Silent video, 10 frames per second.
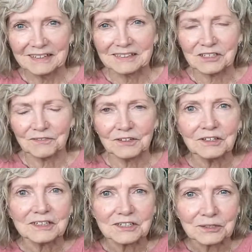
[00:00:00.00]
Just
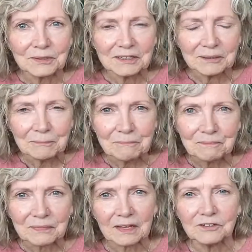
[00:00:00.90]
feel into it
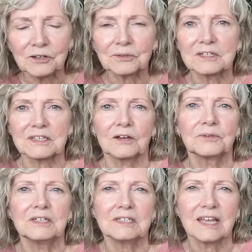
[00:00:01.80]
and notice how
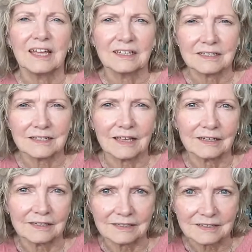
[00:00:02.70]
intense
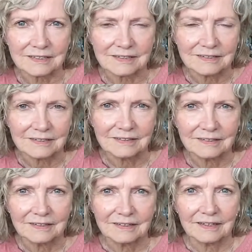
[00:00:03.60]
that is.
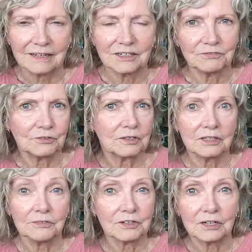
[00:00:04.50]
And if you could
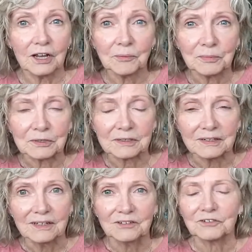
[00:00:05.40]
give it a number
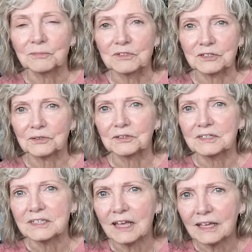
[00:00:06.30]
from 0 to
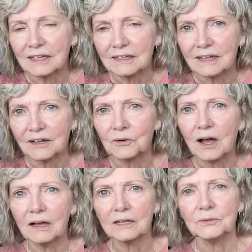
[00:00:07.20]
10, how
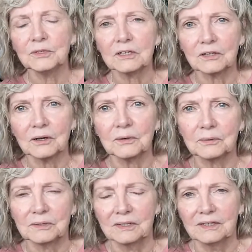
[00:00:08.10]
high would it
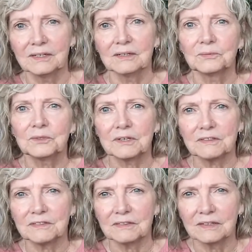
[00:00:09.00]
go with
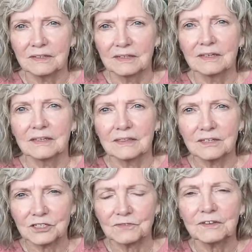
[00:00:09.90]

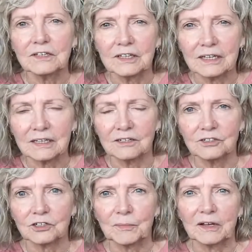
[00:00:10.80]
this feeling in
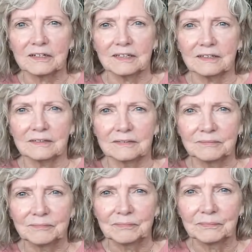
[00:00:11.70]
your body?
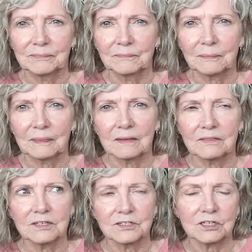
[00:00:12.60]

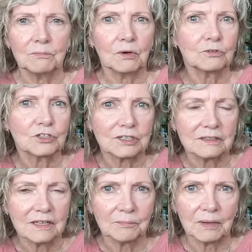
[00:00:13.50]
This
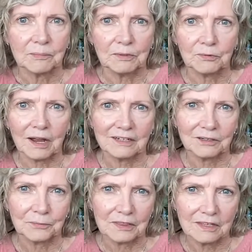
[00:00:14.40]
emotion that might be
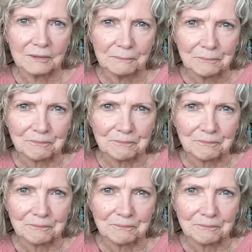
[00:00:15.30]
riding with it.